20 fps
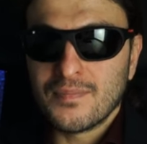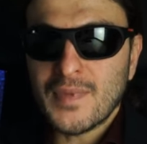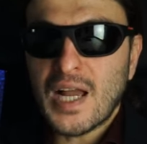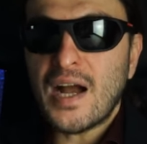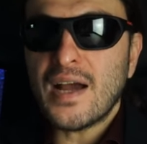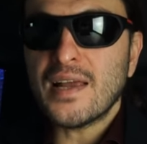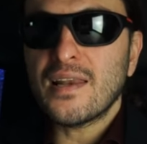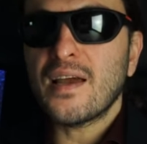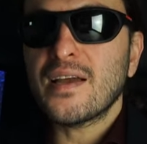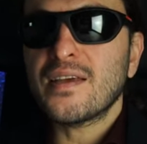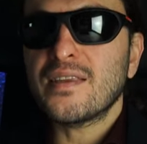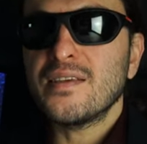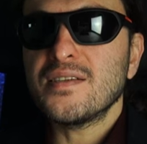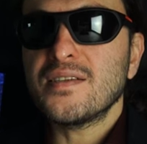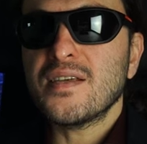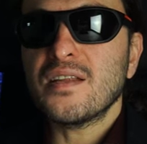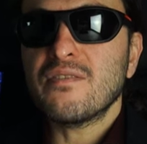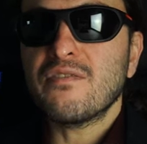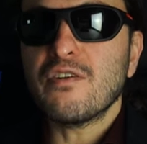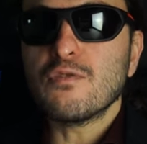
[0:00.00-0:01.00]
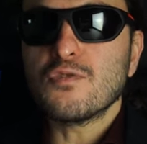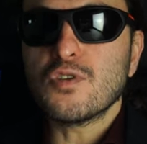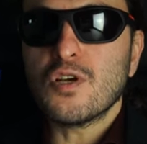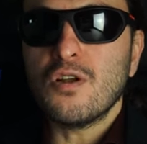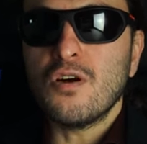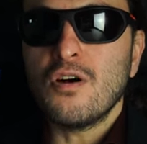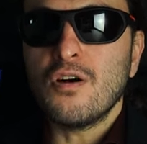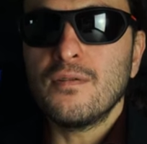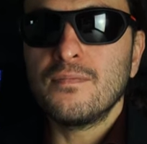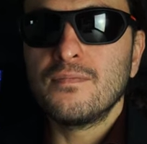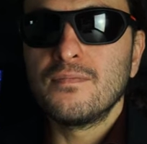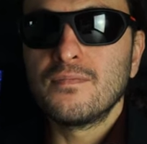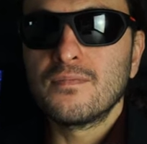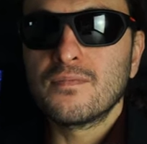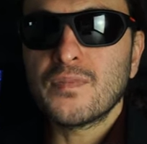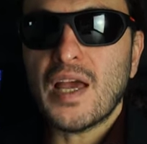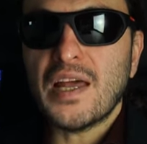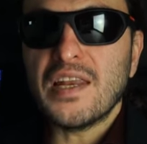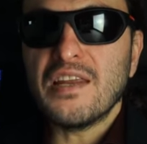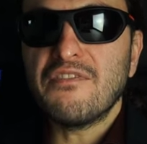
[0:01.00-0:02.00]
I like these headphones a lot.
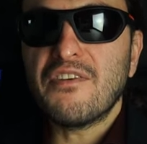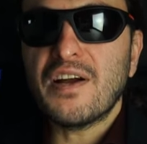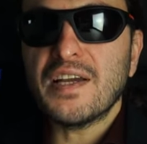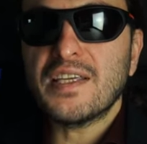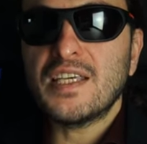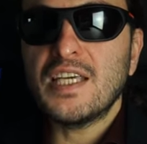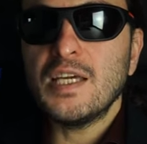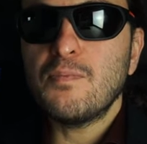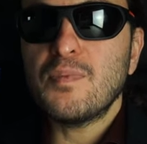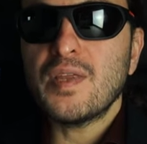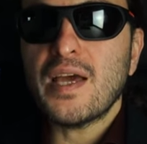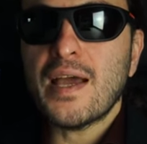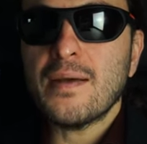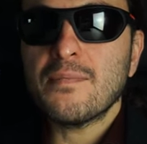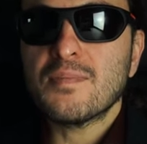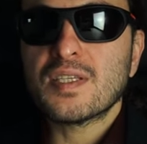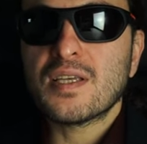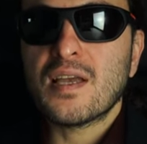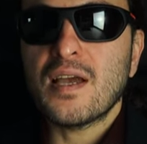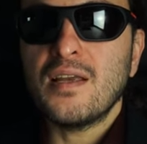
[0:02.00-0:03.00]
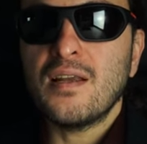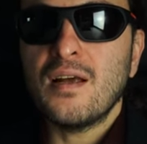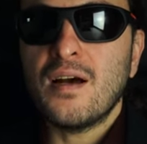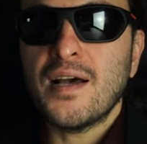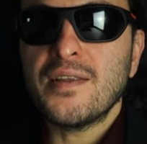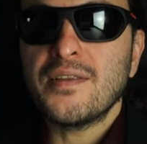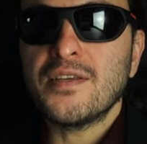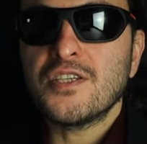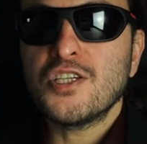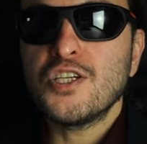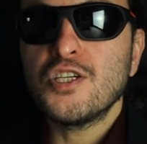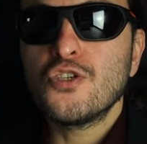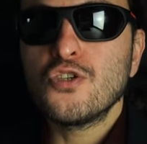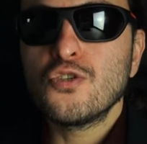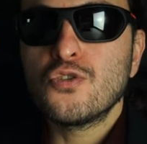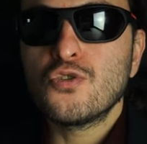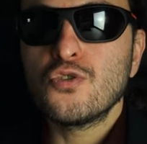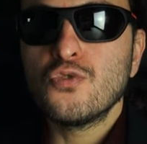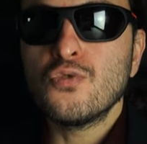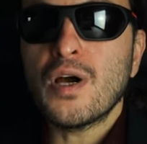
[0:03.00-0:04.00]
And if I keep the M scaler and the
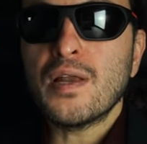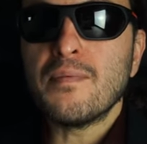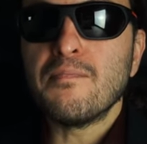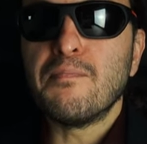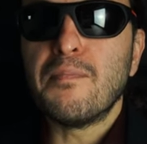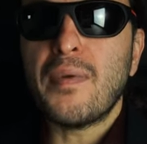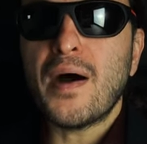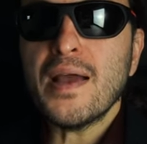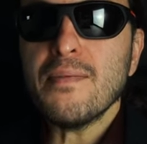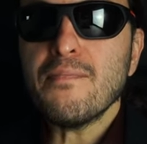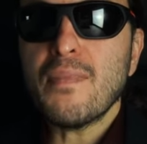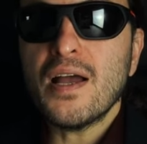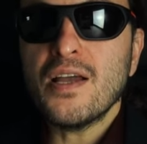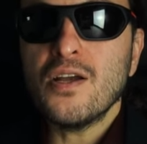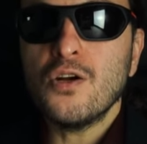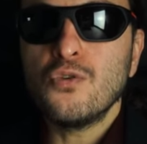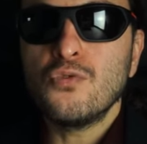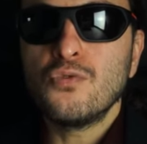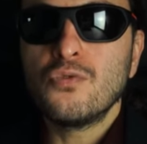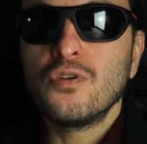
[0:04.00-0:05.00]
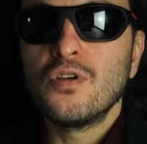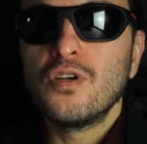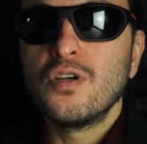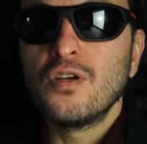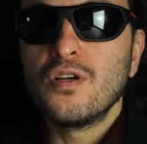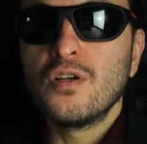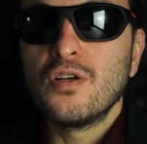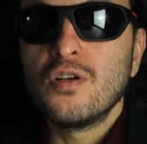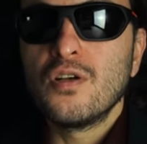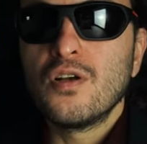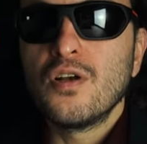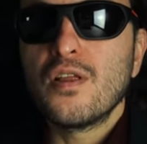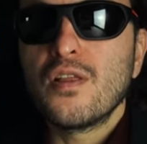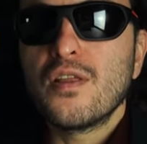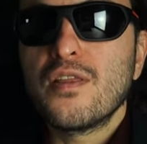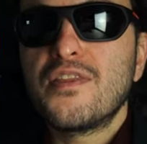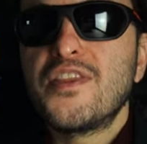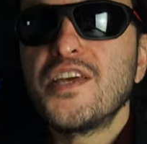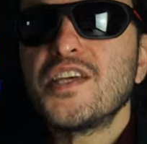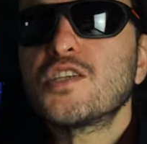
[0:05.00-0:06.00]
TT2 and buy my own,
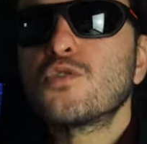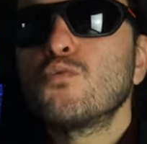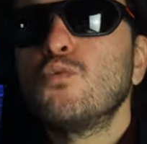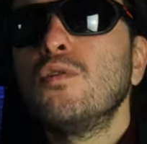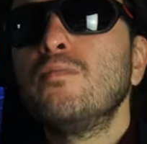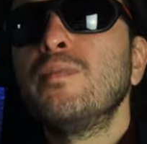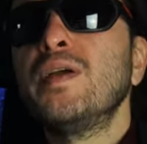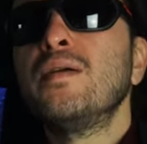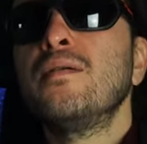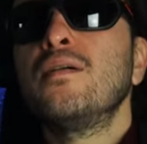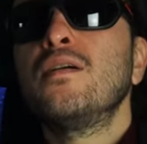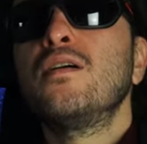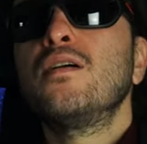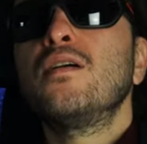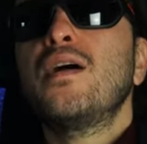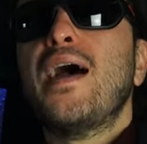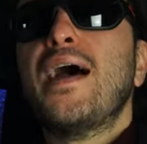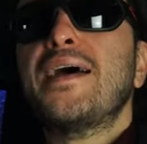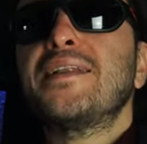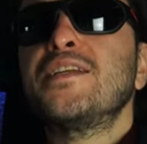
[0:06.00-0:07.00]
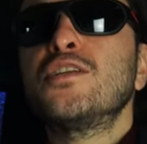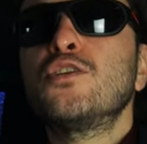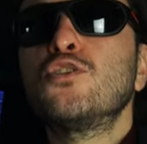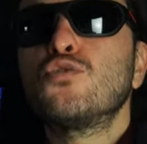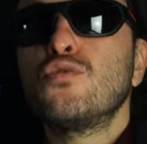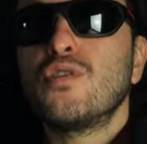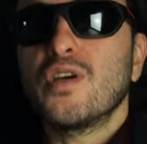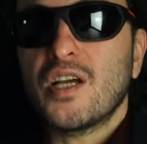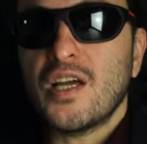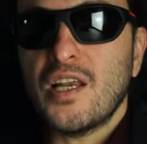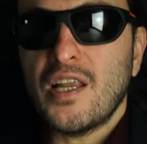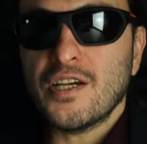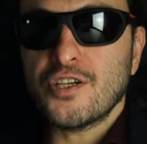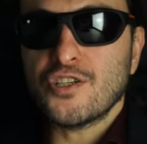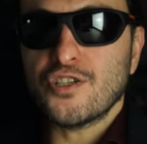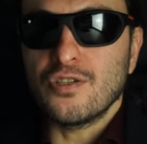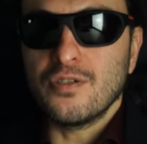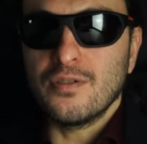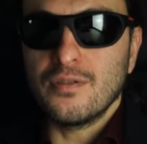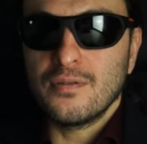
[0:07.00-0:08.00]
this will be added to the
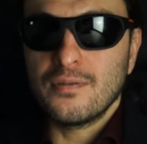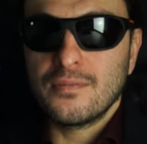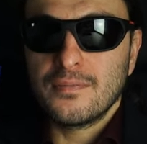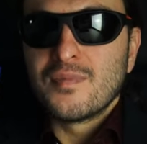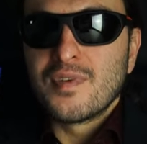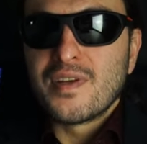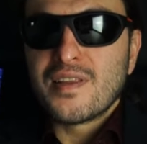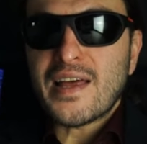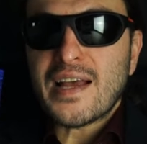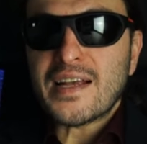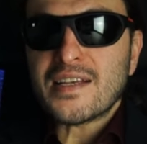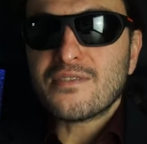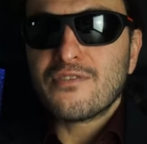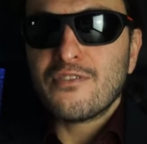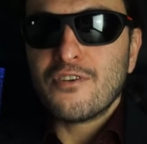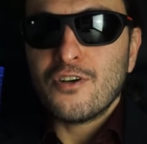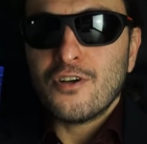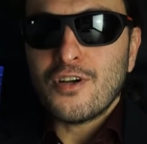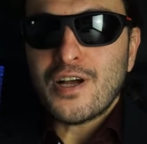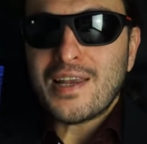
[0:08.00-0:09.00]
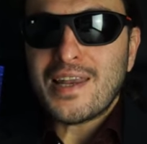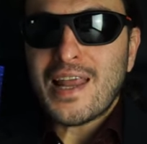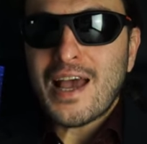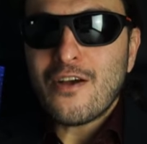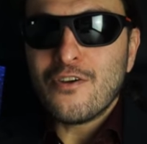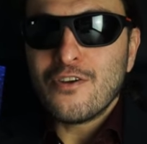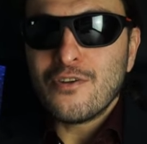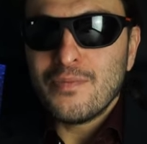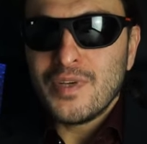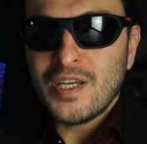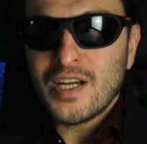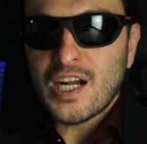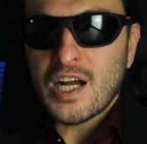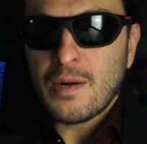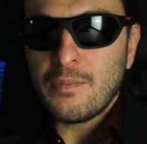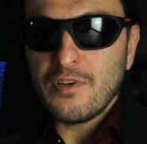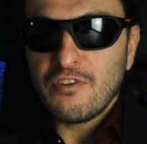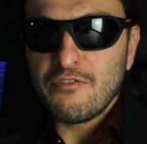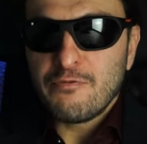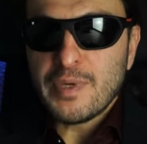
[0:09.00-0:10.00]
collection. Thanks for allowing me a
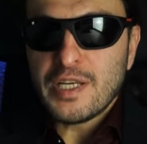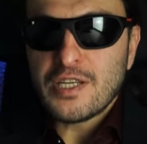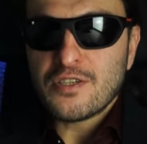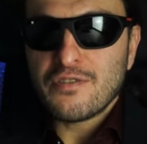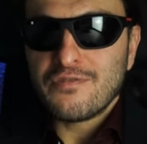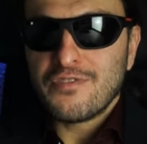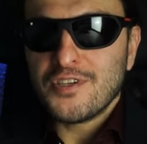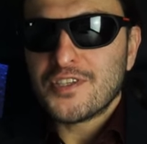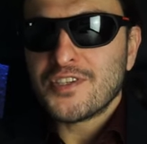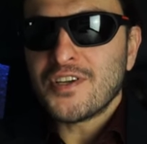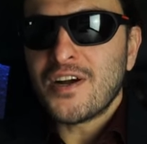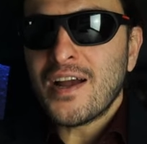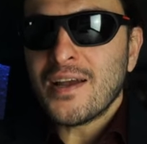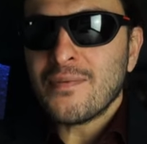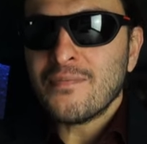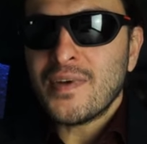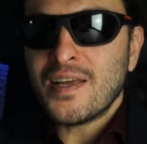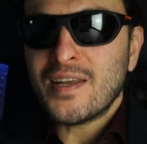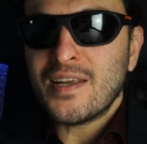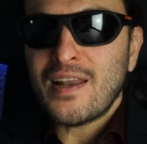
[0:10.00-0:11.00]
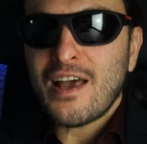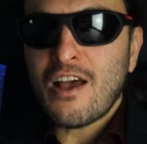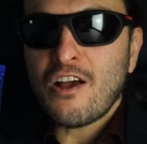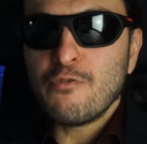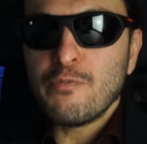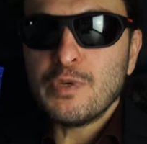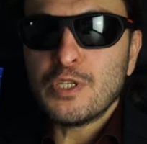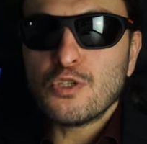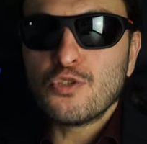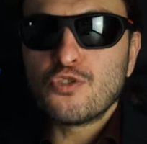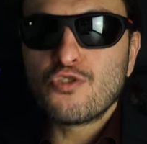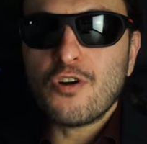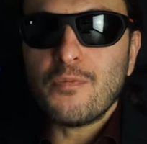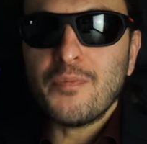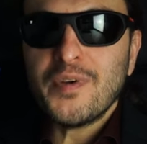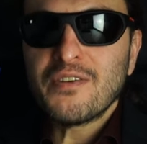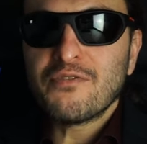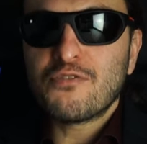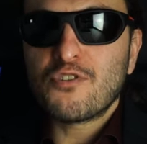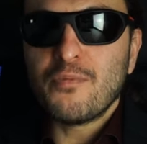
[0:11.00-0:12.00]
couple of minutes of your time and allowing me to
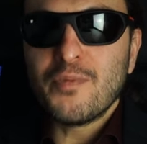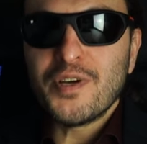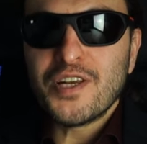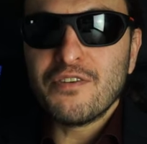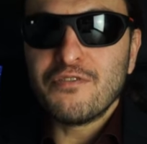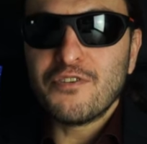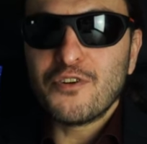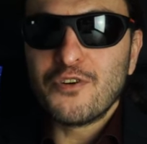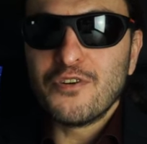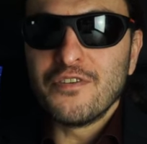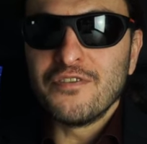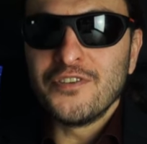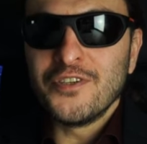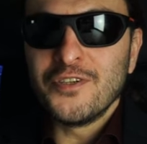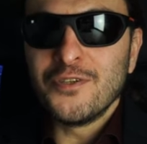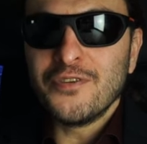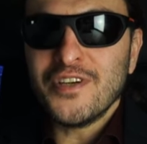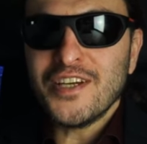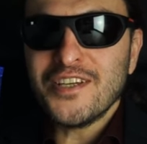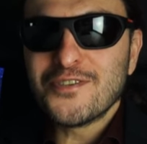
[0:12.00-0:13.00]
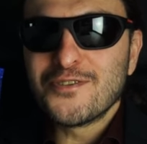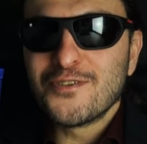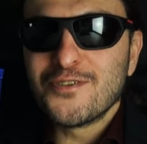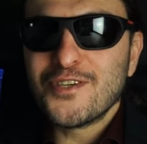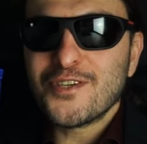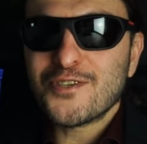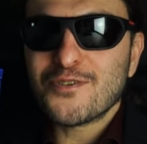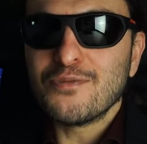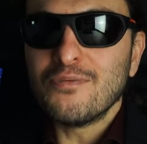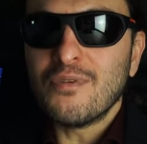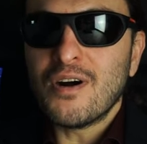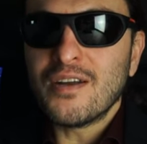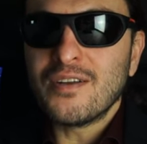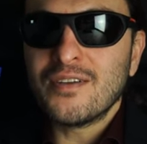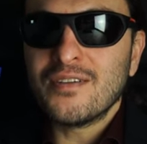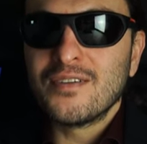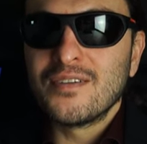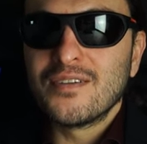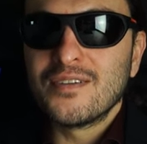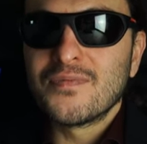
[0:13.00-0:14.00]
drop in from another review into this one
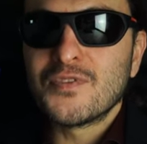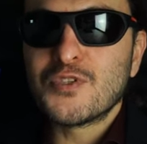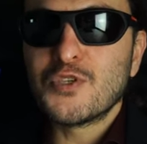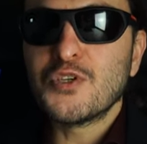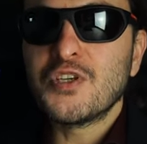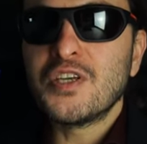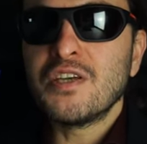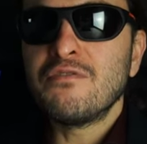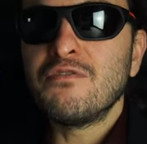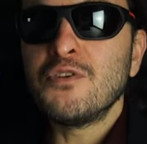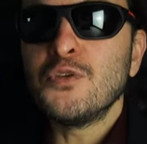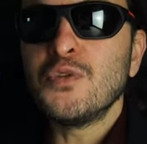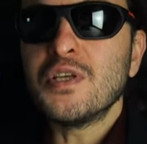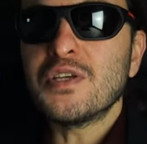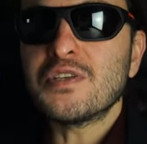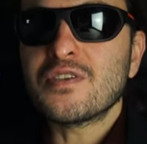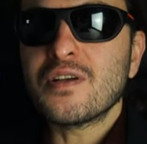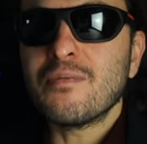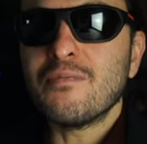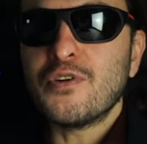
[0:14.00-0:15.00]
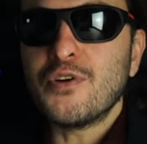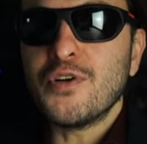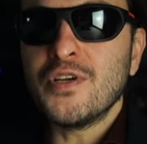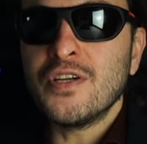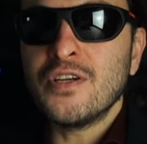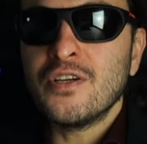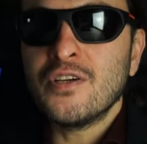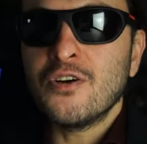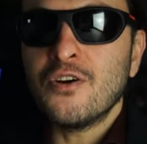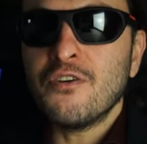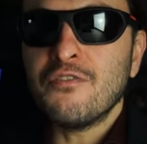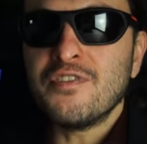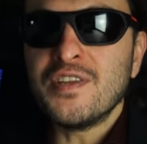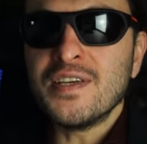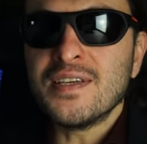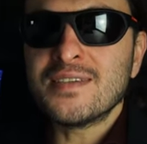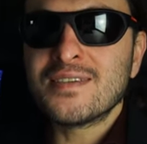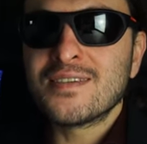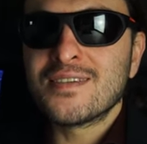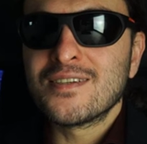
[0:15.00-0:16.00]
to give you the summary of
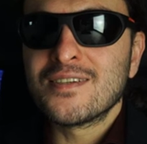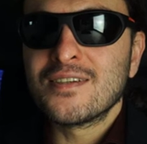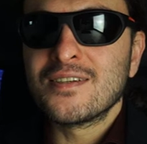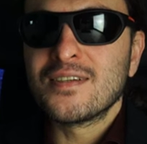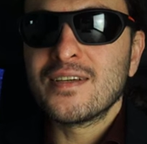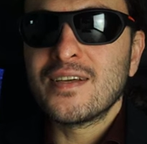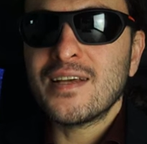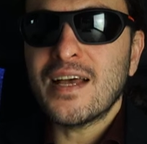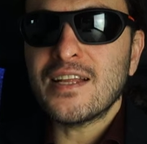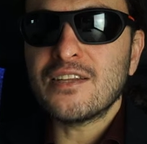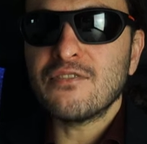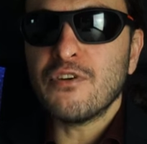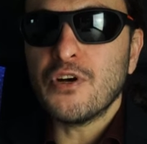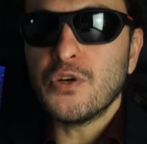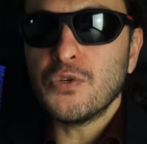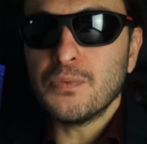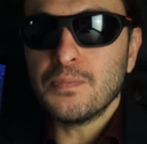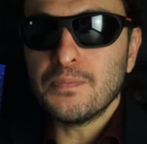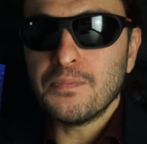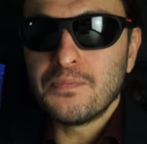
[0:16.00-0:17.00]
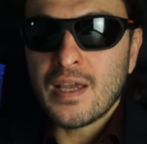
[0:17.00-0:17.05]
this headphone.